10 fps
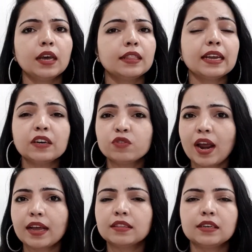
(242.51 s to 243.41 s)
They can
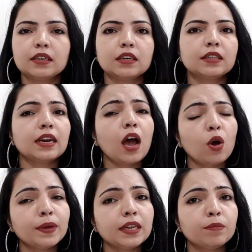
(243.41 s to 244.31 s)
track the data that
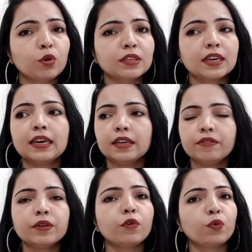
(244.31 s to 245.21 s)
how many employees are
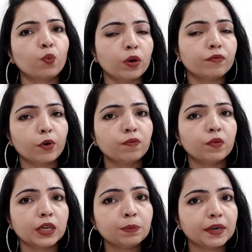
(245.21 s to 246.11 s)
leaving from
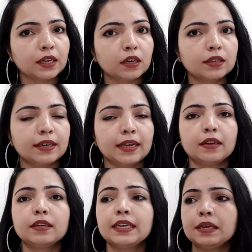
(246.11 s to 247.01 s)
one particular
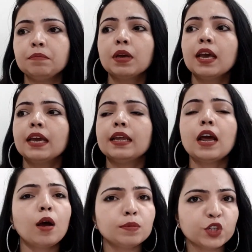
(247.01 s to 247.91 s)
team, in
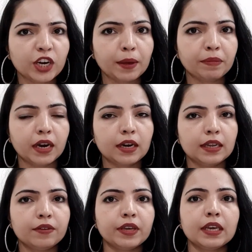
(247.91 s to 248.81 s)
how much time they are
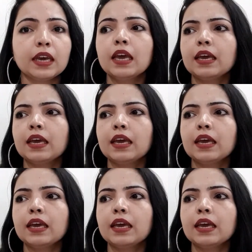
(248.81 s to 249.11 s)
leaving,